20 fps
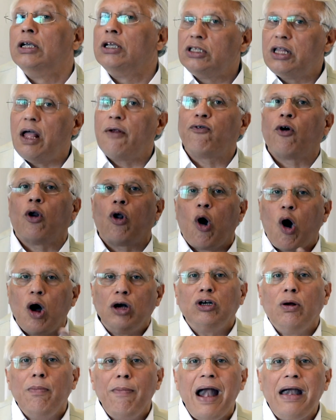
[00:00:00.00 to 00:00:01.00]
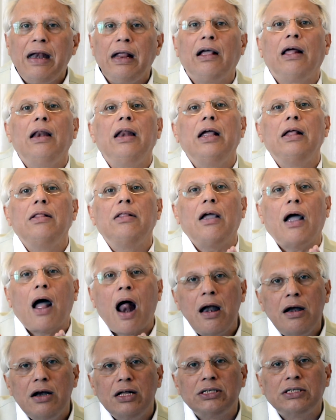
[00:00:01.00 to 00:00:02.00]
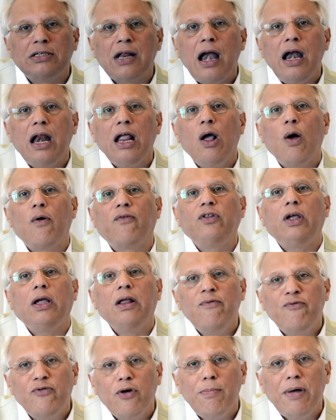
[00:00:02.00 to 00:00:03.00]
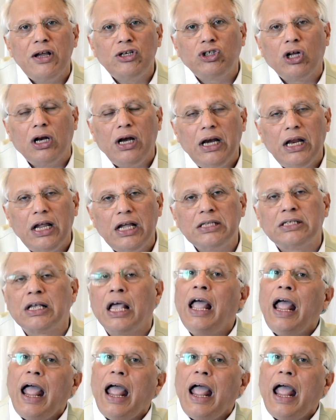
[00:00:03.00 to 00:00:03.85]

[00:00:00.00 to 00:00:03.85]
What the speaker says: Therefore, automatically in the understanding of the information needs